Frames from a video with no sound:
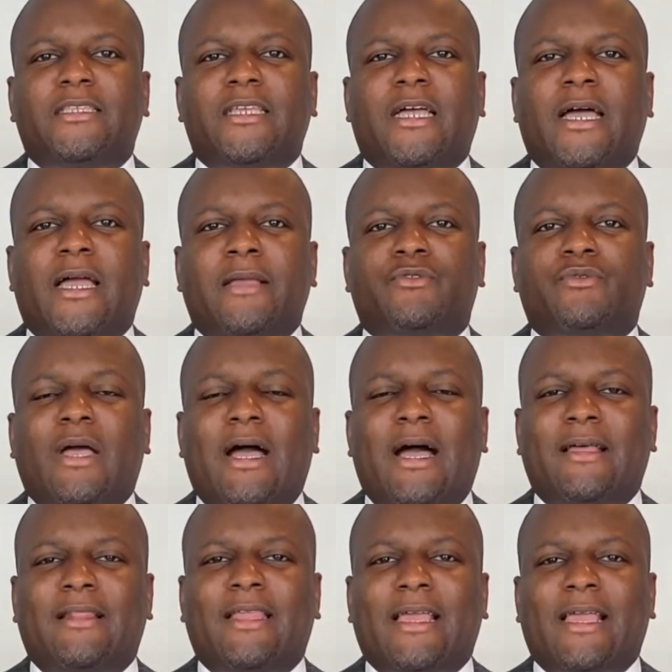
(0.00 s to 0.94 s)
times,
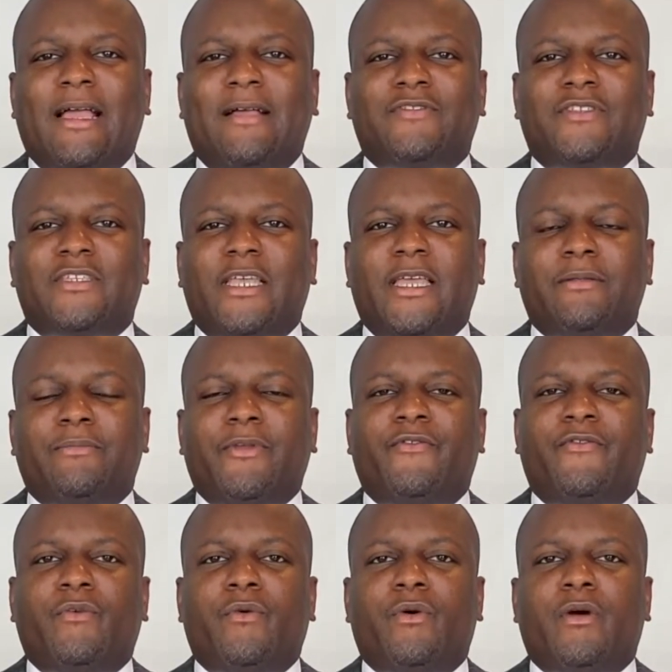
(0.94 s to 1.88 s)
I, like I've said
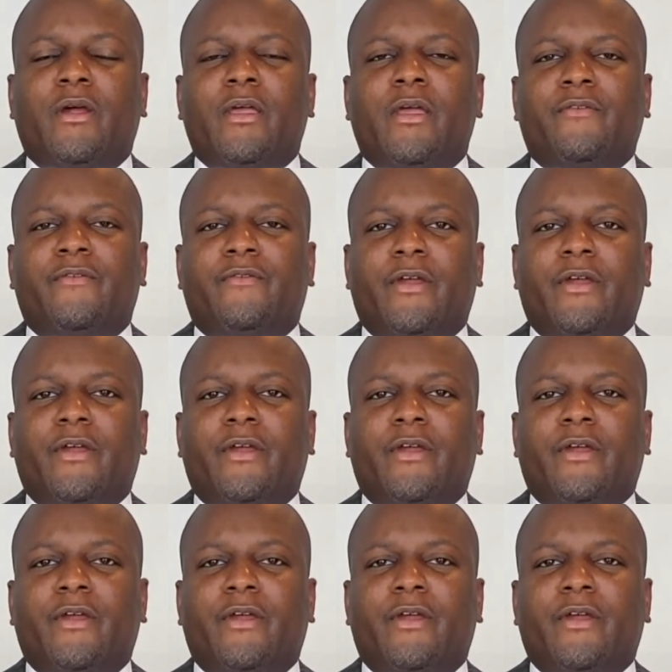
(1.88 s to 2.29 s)
before,